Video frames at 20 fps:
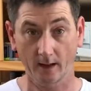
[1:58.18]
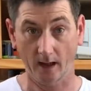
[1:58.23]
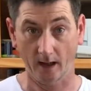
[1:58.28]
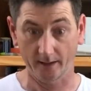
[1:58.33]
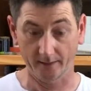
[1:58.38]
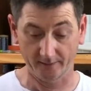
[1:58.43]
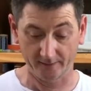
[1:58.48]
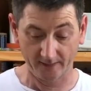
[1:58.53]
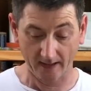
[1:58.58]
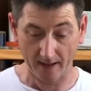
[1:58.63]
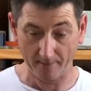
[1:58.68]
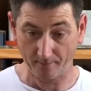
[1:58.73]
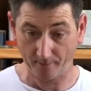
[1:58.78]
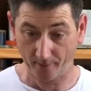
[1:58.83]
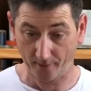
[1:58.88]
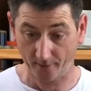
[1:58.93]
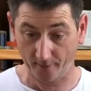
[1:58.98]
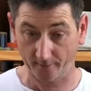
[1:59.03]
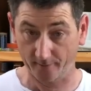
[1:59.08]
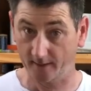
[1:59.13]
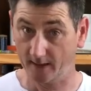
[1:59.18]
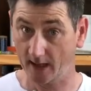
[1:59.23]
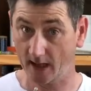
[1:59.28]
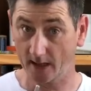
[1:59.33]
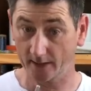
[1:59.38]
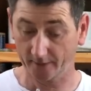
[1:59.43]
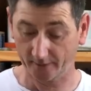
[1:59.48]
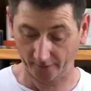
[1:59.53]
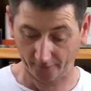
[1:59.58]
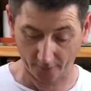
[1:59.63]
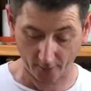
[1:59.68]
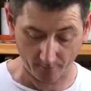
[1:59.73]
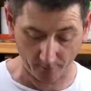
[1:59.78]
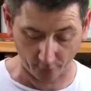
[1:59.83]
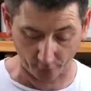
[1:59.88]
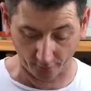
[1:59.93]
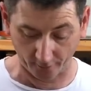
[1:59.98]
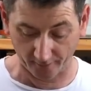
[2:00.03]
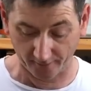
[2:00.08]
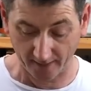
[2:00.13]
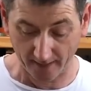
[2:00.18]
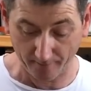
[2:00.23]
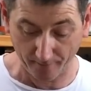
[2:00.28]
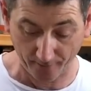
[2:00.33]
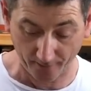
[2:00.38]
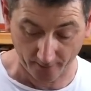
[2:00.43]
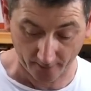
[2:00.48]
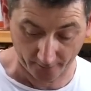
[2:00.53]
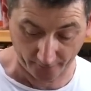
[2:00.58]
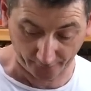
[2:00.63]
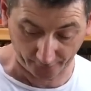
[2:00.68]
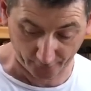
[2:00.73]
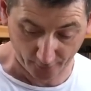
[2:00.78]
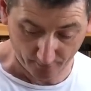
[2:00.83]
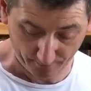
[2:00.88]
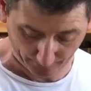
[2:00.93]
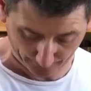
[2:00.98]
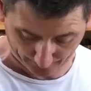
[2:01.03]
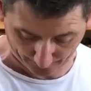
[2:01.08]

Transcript: a depth of cut stop or a depth stop,